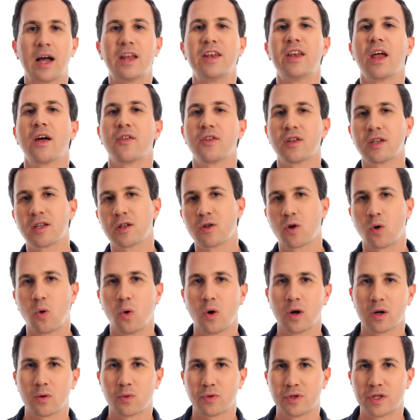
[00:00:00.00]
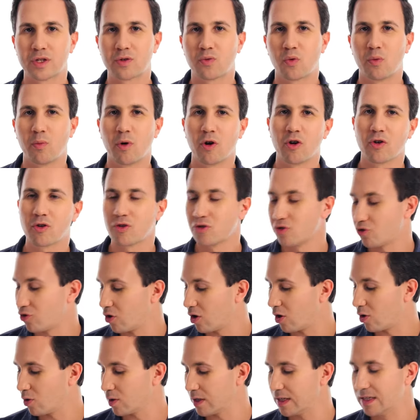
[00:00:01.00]
Another little quirk with this remote
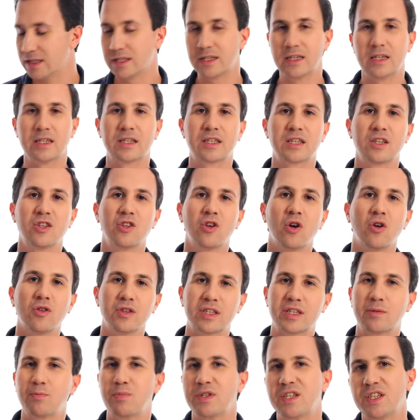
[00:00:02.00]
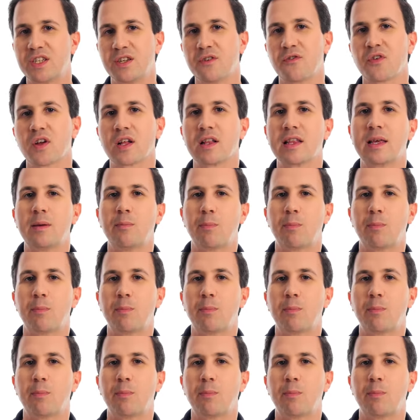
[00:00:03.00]
control is it's not specifically